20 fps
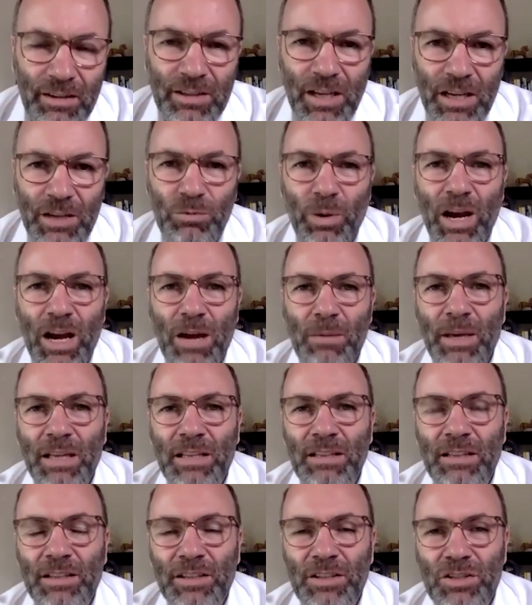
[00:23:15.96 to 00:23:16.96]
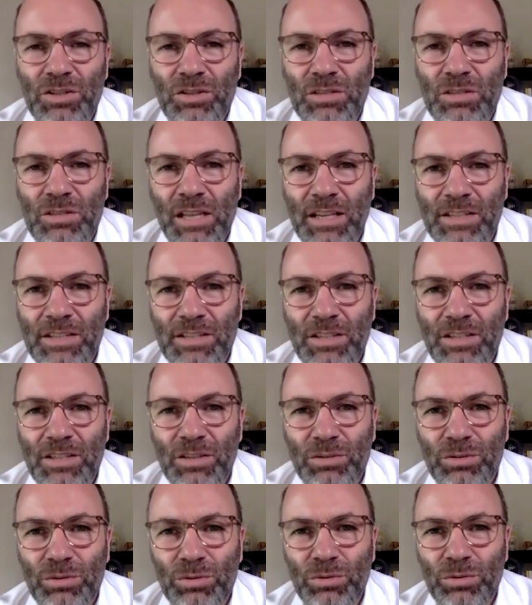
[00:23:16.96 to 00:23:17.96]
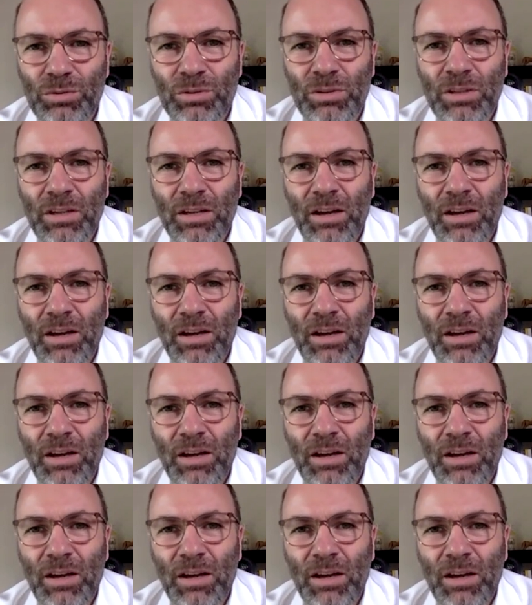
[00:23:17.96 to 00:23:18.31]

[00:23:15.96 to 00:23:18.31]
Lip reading: environmental issues like CO2,